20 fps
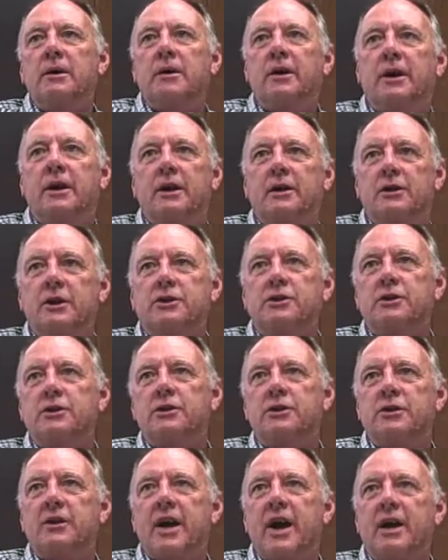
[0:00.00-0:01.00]
In
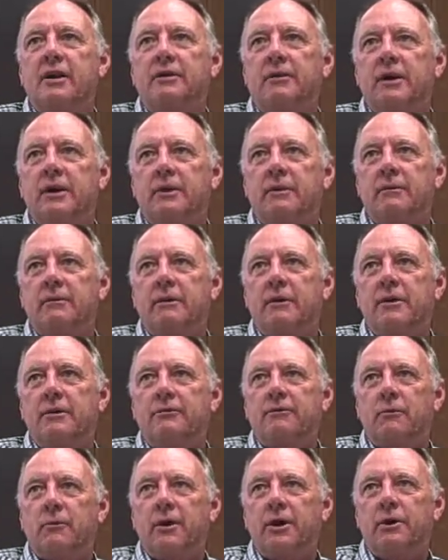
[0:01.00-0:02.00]
addition to that,
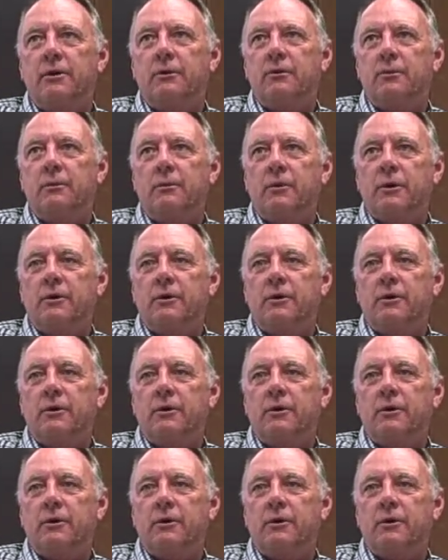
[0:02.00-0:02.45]
so we do